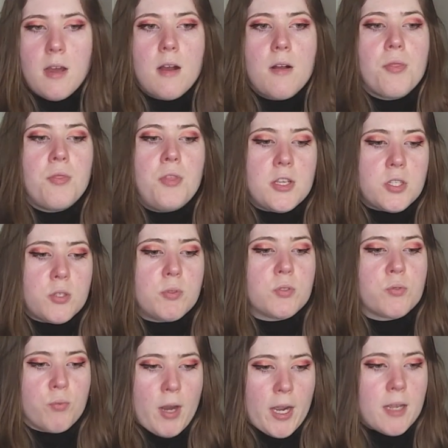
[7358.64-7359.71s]
This was
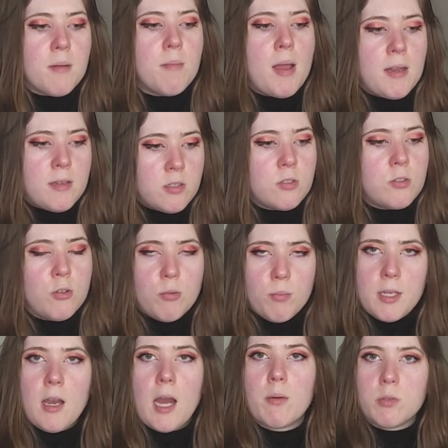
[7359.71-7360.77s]
recommended to me,
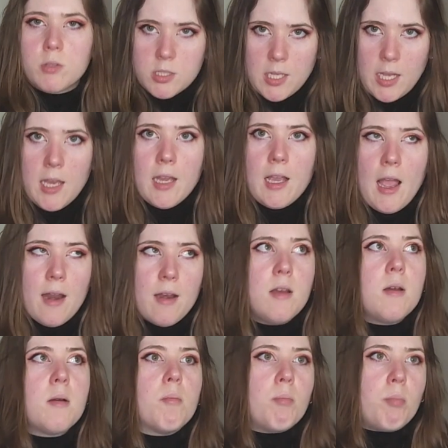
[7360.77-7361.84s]
I will say again,
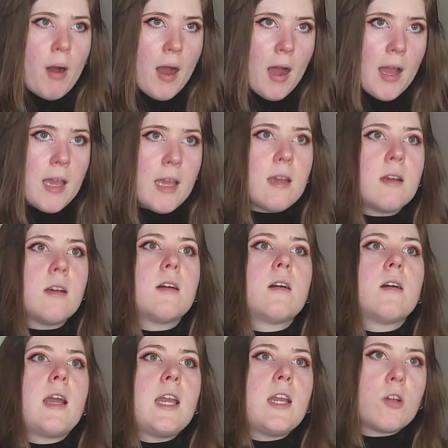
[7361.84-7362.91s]
by
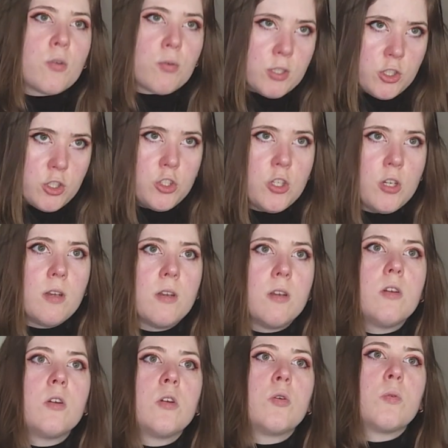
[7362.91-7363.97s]
a Christian
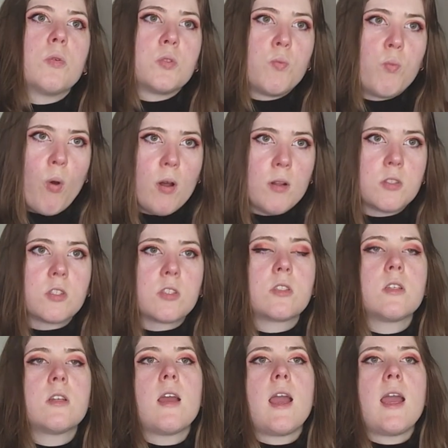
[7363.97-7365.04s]
who was once
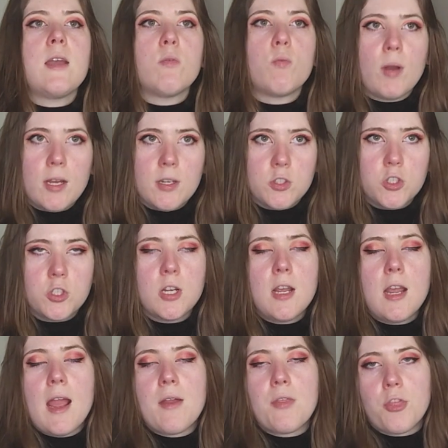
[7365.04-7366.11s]
a witch
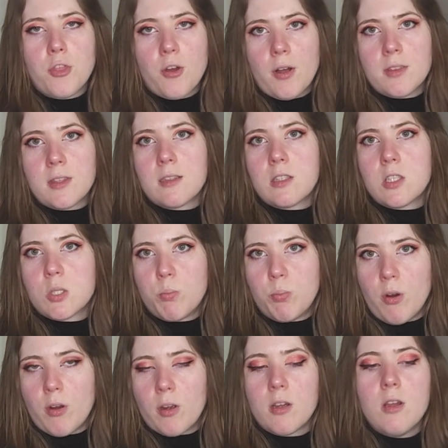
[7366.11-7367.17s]
and thought that this
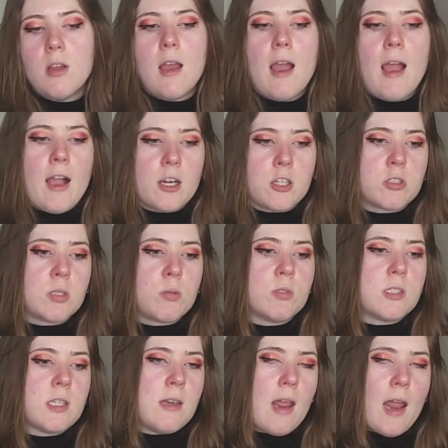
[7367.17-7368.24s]
book actually was
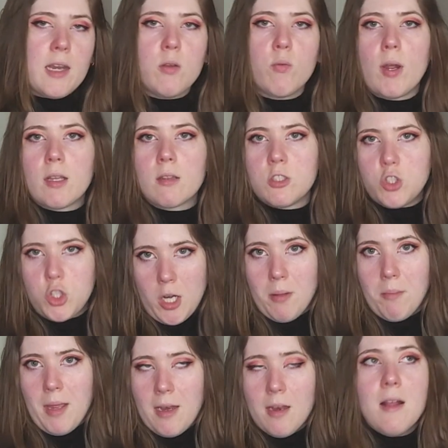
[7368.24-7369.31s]
in any way
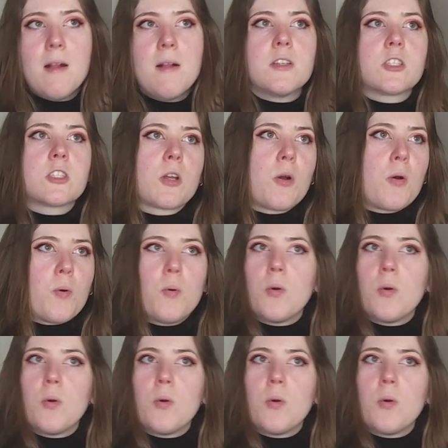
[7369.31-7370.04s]
legitimate. So